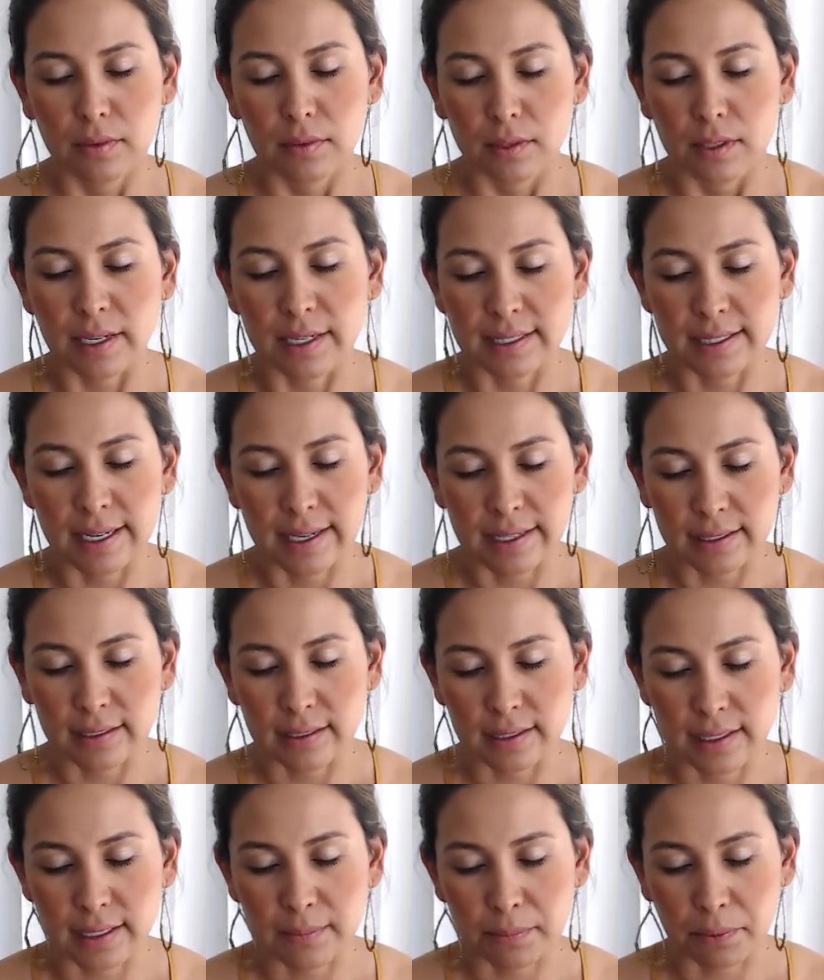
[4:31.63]
And taking
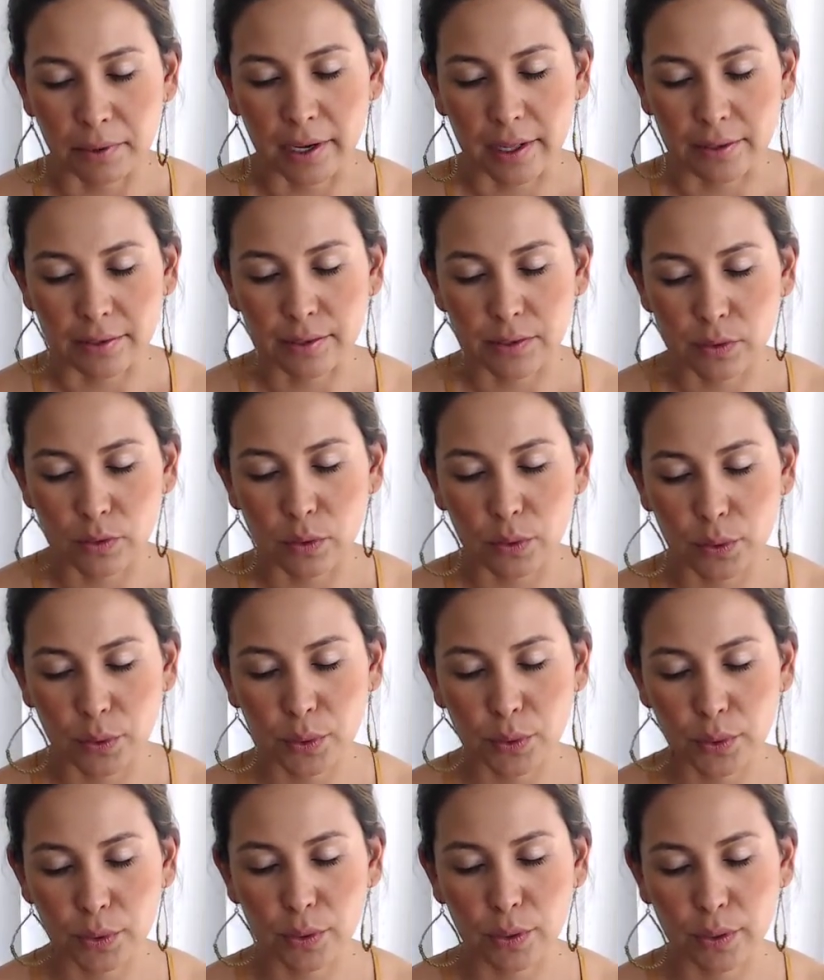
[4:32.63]
deep breaths.
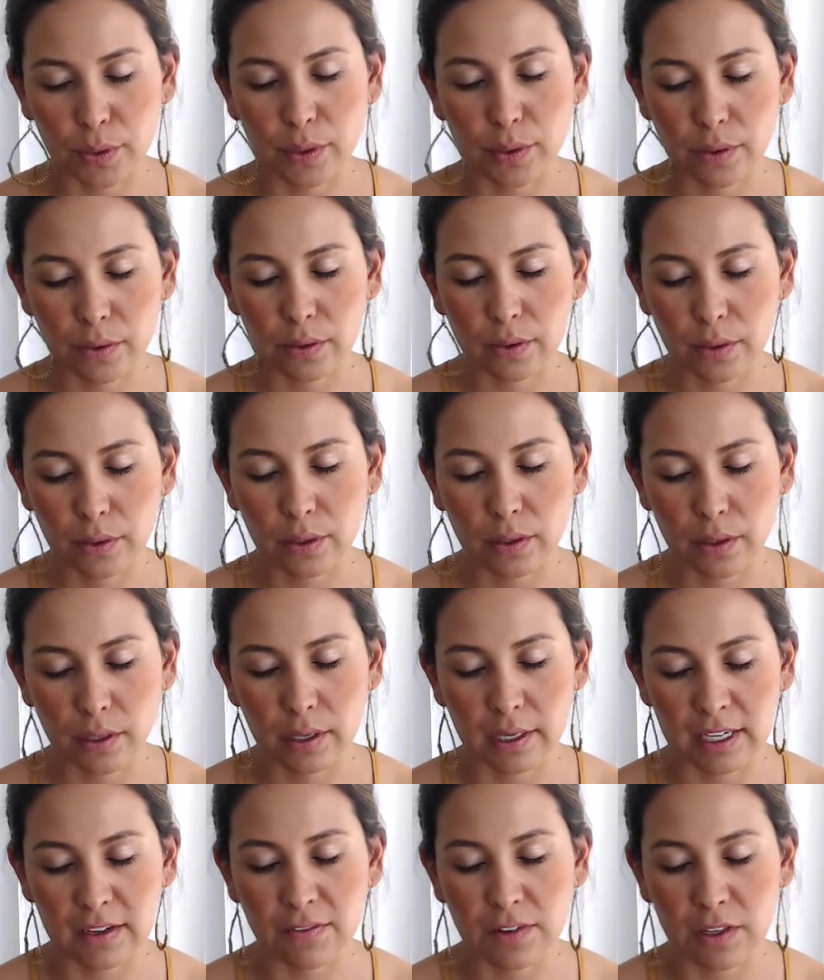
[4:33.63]

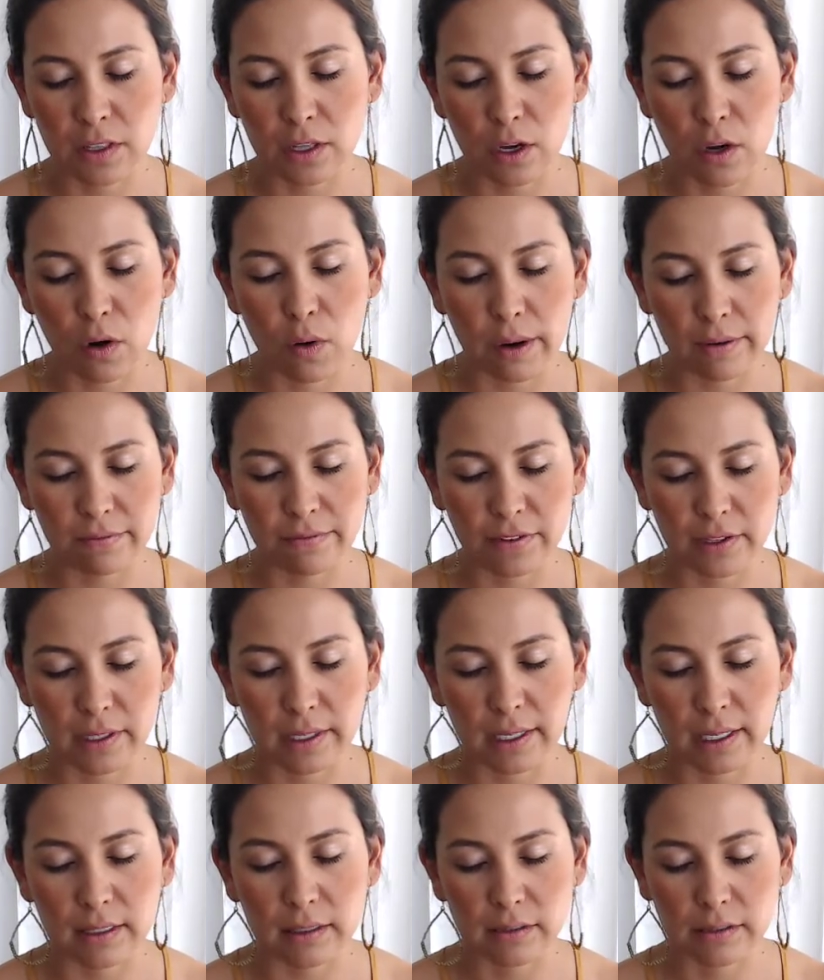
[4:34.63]
Even though I'm
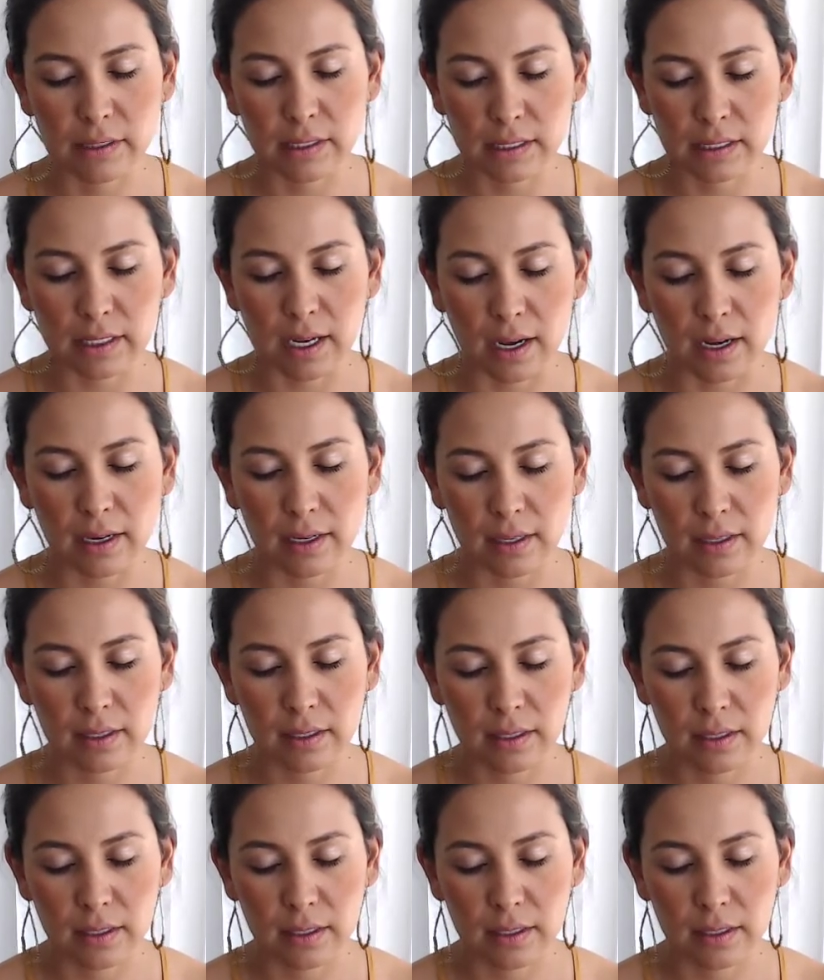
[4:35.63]
feeling a little stuck,